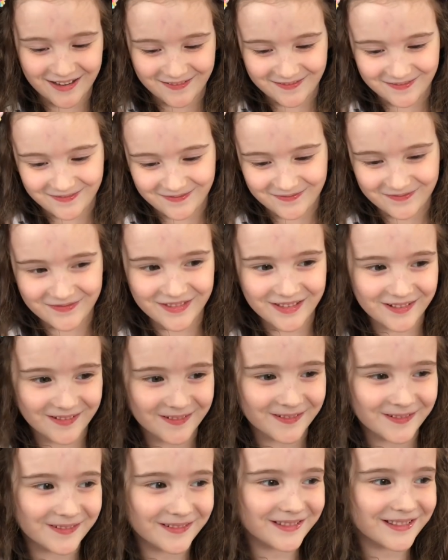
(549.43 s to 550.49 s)
All right, well. With
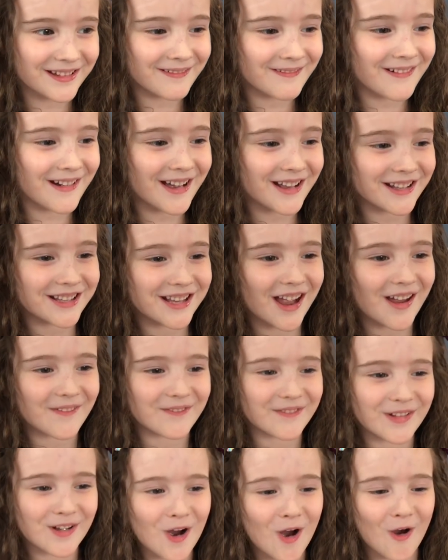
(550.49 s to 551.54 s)
all the ones
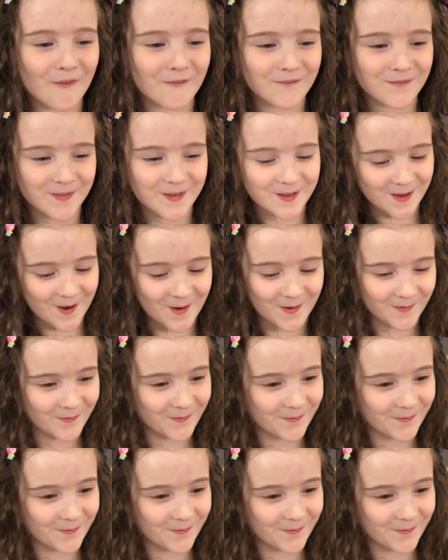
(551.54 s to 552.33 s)
I've got so far.